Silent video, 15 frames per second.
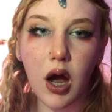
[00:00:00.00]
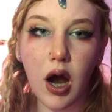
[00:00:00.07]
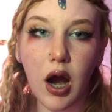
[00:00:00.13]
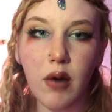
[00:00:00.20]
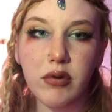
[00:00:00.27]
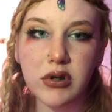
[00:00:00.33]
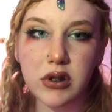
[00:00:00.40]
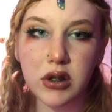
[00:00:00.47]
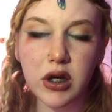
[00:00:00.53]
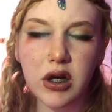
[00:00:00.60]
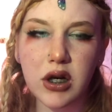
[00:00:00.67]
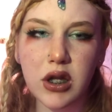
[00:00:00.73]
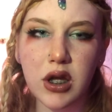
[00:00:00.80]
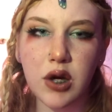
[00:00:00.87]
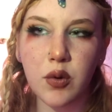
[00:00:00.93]
I was
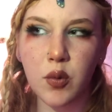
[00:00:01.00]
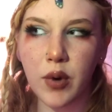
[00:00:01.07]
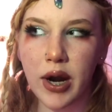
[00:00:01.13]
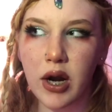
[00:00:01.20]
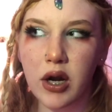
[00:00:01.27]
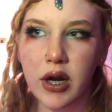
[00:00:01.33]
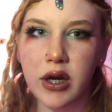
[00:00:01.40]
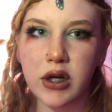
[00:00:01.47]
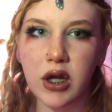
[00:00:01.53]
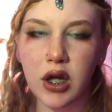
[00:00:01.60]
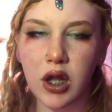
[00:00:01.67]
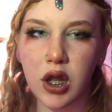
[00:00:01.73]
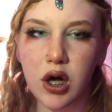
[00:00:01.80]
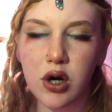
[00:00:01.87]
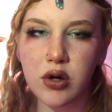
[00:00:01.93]
literally wearing the
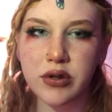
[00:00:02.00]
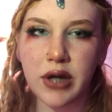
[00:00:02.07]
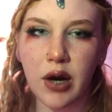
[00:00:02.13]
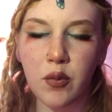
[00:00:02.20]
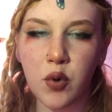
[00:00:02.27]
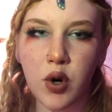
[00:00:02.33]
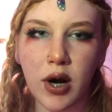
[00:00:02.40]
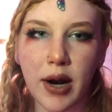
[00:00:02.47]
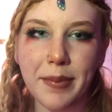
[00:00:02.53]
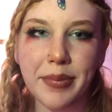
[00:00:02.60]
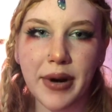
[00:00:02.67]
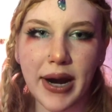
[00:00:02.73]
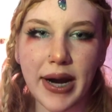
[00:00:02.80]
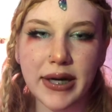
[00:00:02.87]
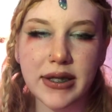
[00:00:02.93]
clothes I wore at
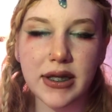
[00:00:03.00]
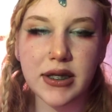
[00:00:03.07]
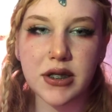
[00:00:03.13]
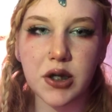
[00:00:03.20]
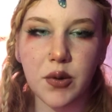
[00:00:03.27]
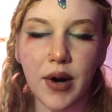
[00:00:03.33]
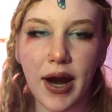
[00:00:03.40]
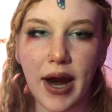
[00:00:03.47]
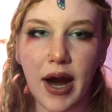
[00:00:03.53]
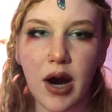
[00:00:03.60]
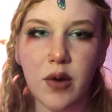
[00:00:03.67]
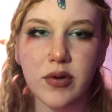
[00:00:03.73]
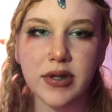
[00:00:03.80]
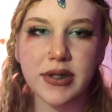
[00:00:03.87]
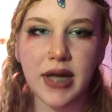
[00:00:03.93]
practice, so
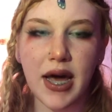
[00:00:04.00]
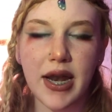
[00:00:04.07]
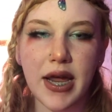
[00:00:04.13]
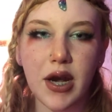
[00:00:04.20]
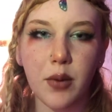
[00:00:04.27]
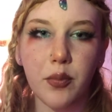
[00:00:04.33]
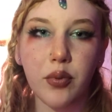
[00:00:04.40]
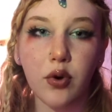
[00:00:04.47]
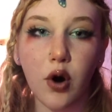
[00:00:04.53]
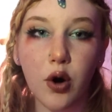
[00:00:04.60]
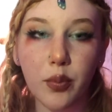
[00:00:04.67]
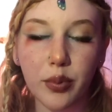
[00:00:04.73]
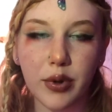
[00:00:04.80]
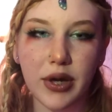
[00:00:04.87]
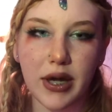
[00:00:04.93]
how was that
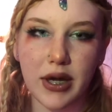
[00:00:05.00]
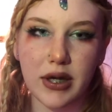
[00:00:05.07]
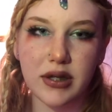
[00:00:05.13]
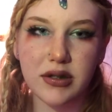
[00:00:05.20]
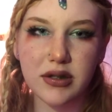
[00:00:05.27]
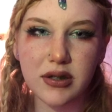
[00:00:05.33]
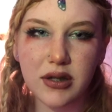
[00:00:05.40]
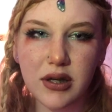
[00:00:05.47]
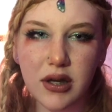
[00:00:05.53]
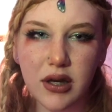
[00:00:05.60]
inappropriate?